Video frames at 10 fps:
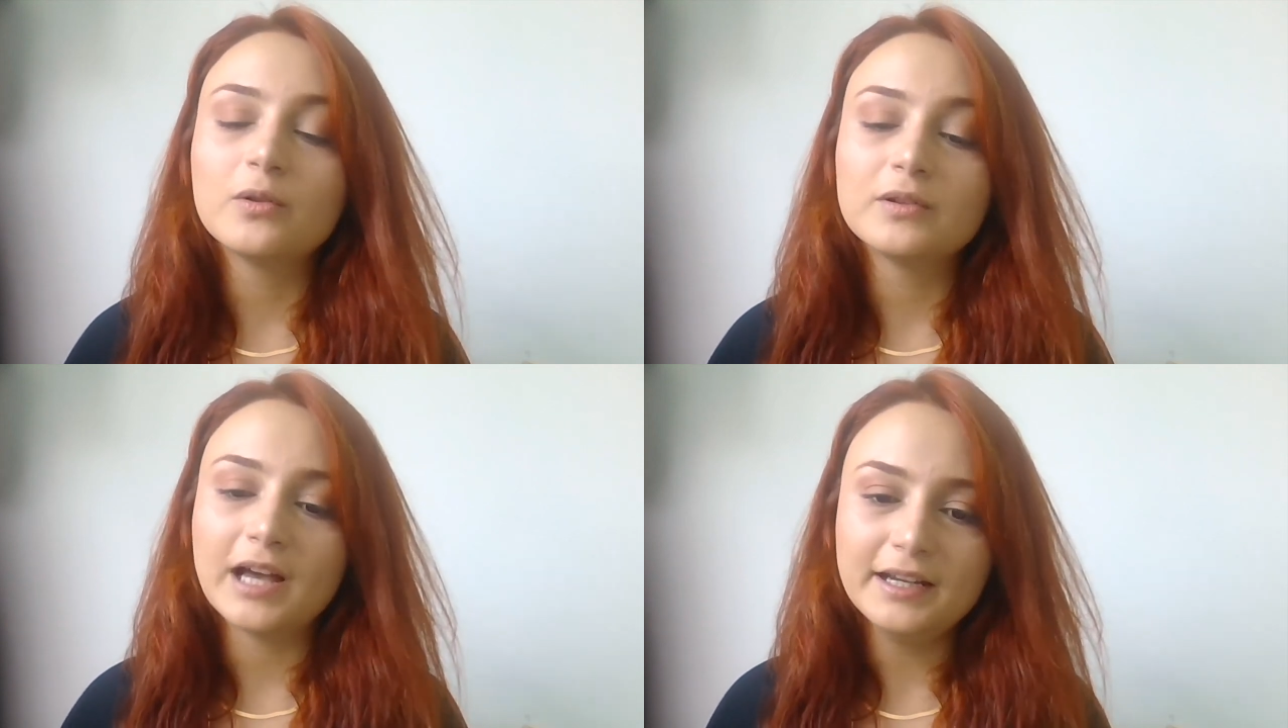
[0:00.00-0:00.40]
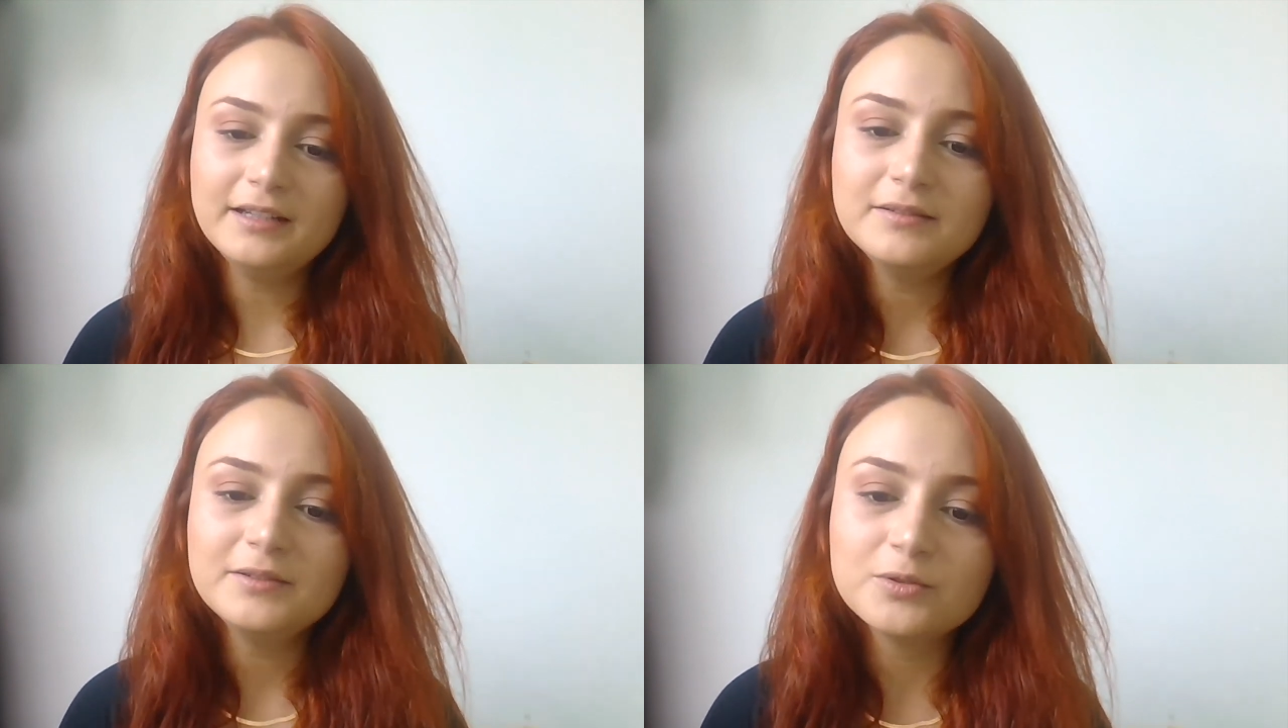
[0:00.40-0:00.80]

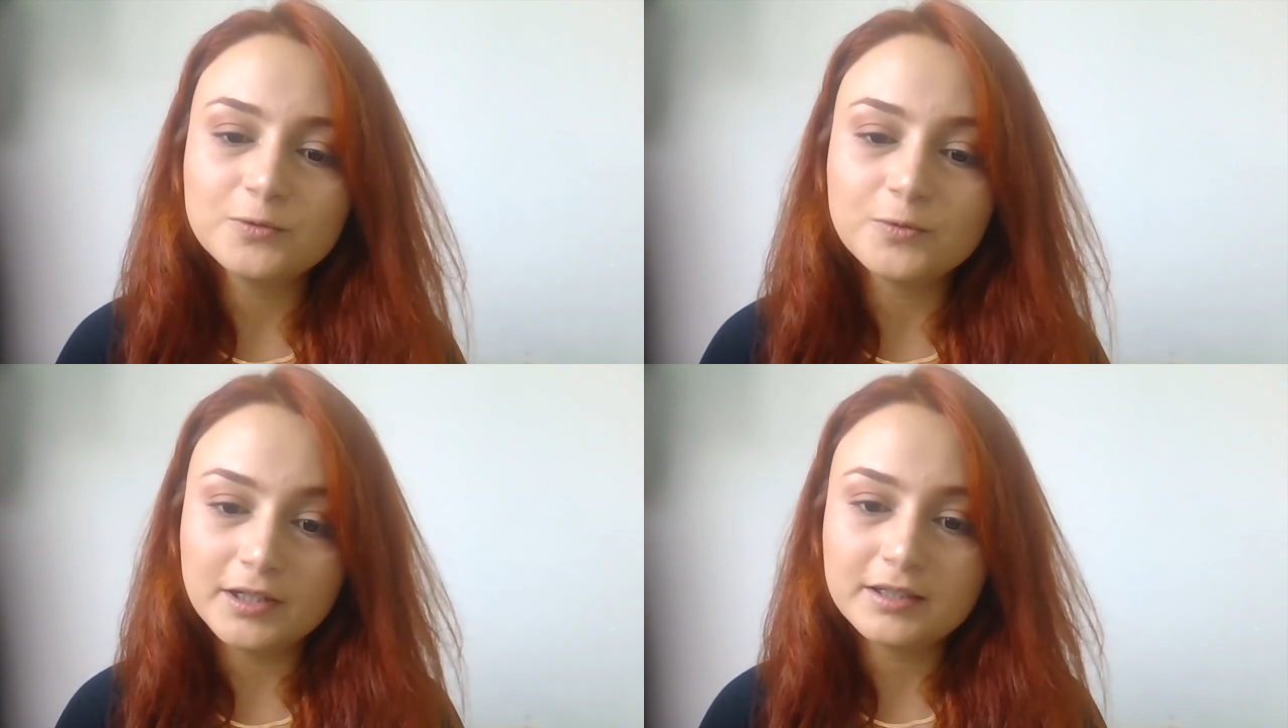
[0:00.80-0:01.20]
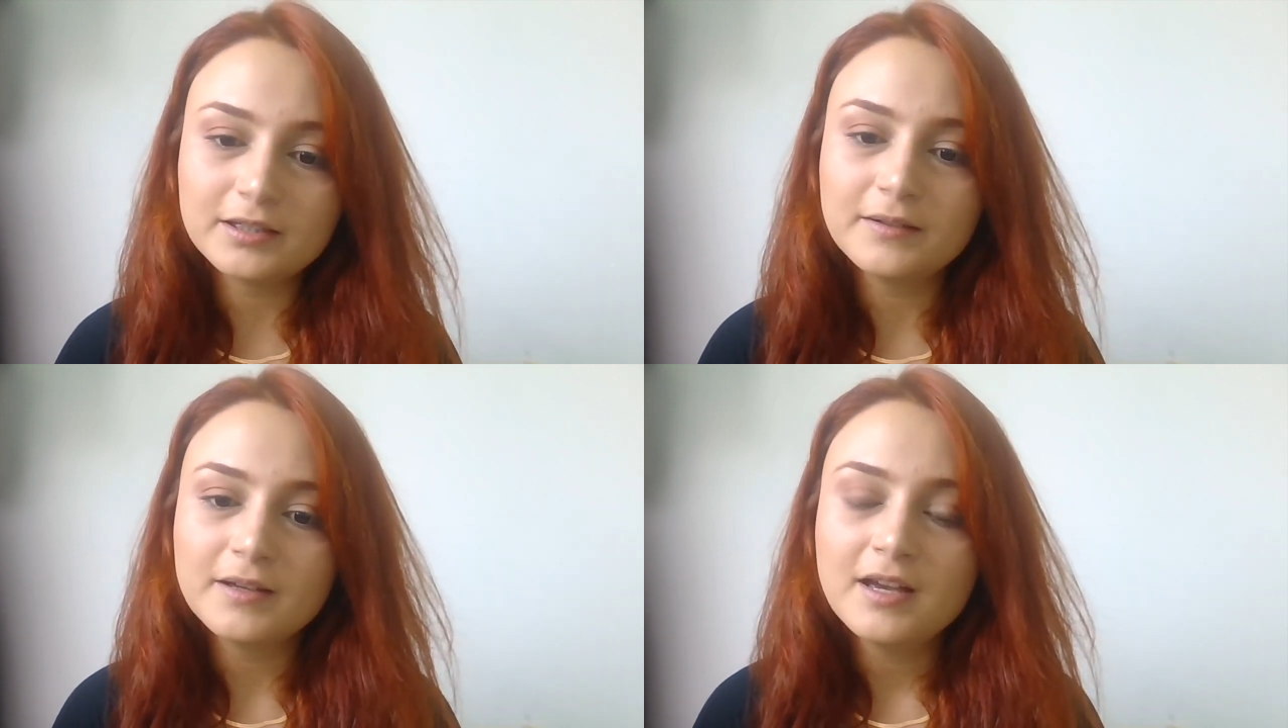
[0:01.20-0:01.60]
online youth
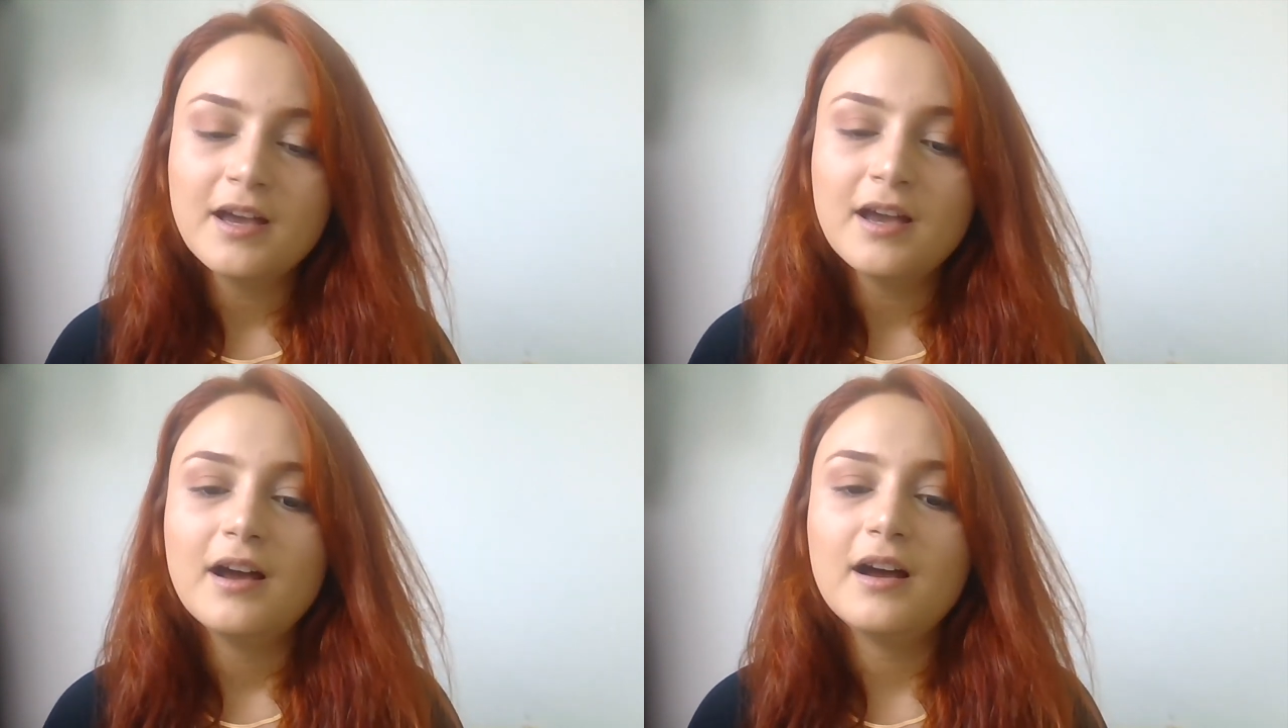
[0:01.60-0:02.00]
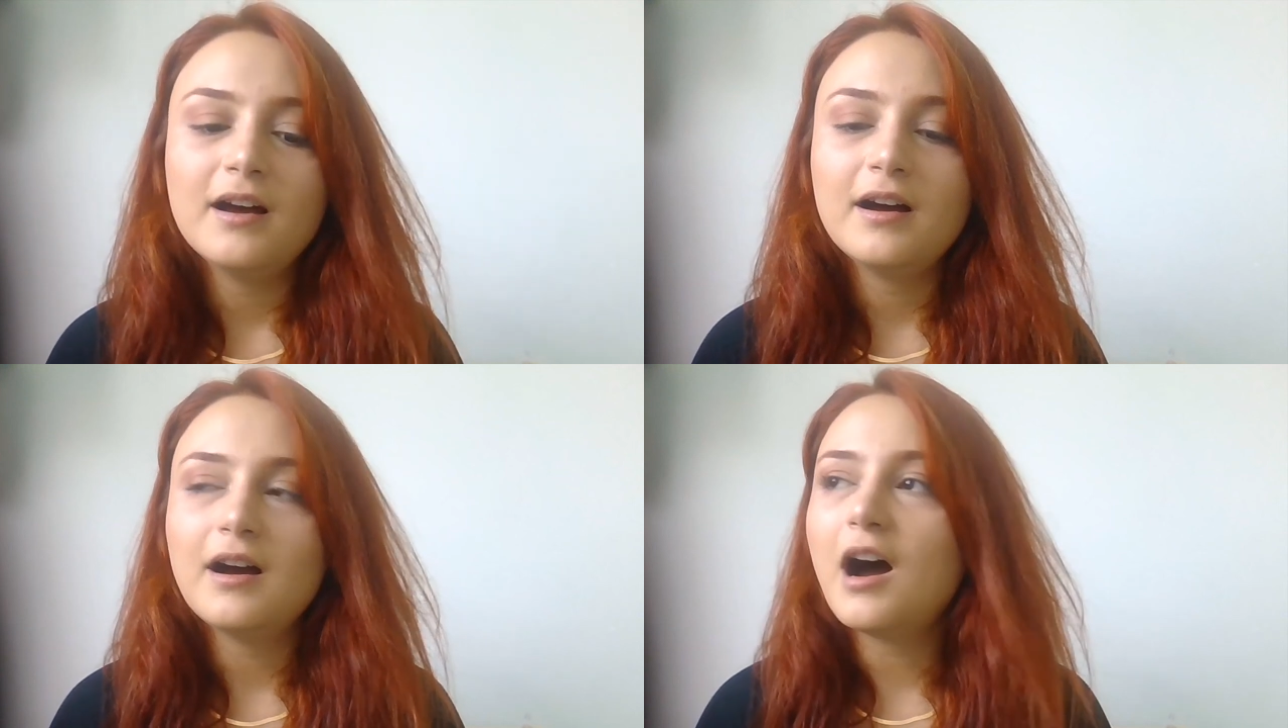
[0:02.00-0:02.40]
work.
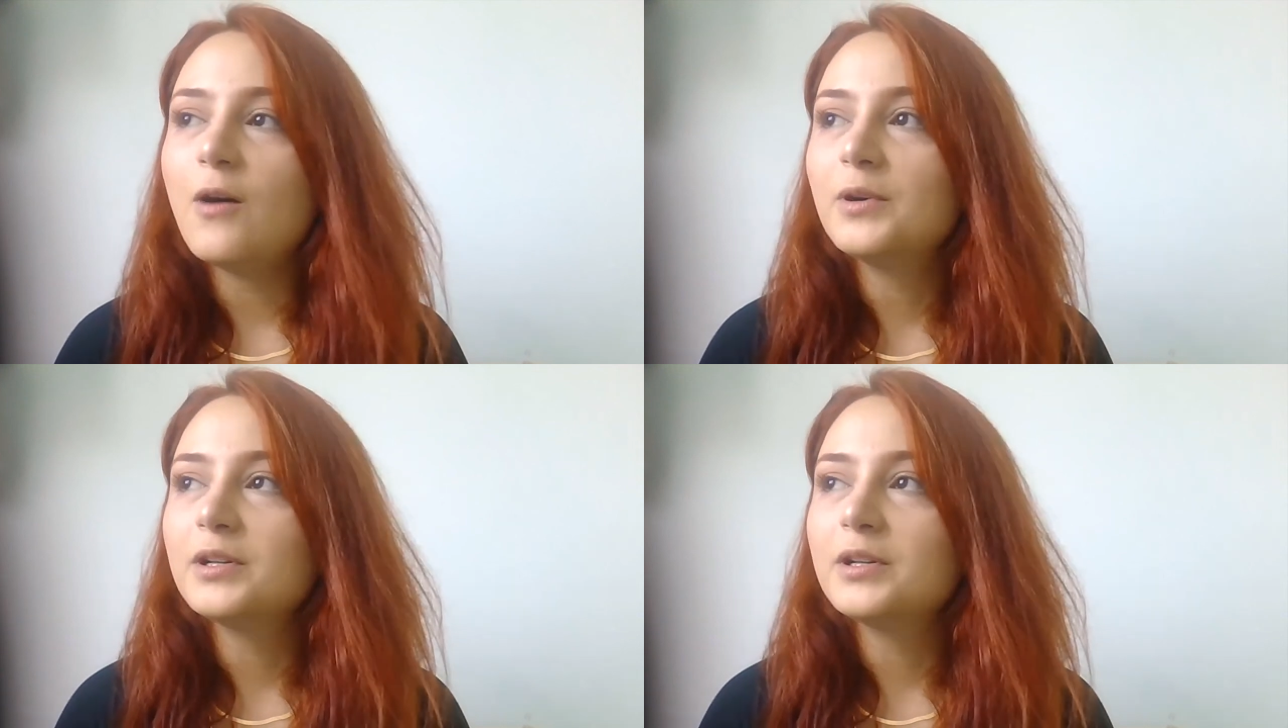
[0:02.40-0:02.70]
Uh,